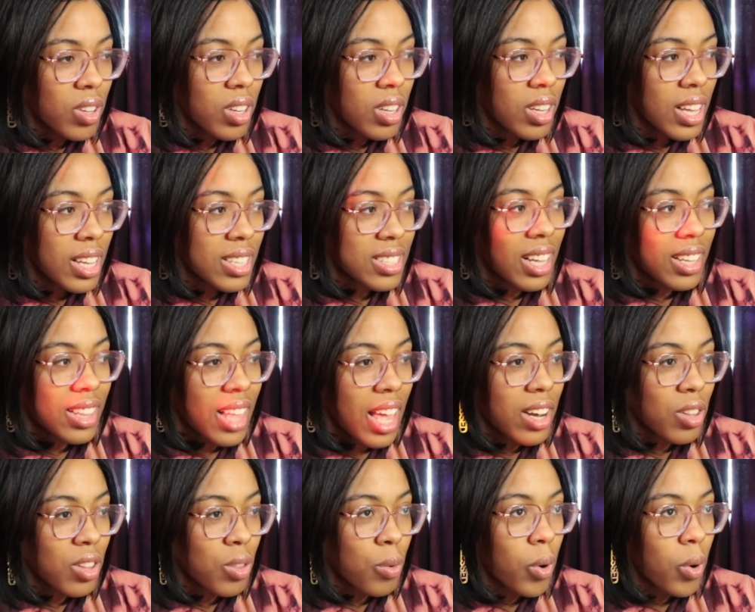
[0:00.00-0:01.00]
It's not the end
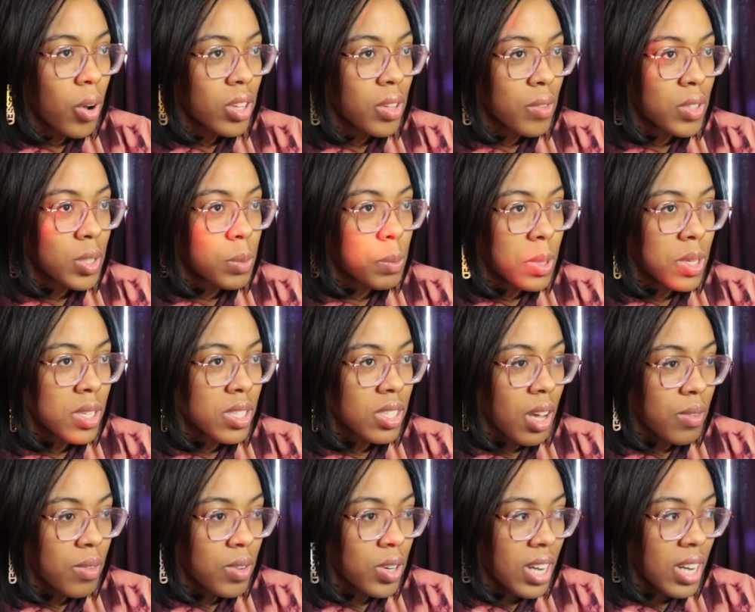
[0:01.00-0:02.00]
of the world if it's been
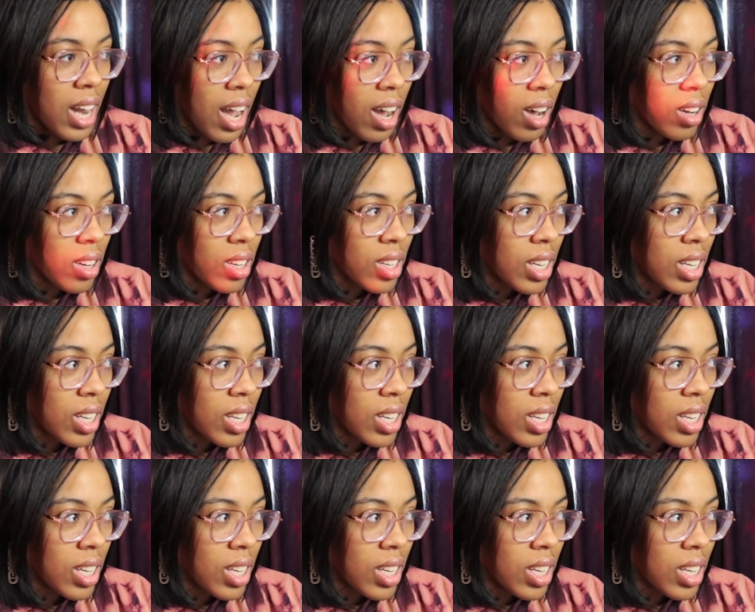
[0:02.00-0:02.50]
discovered now.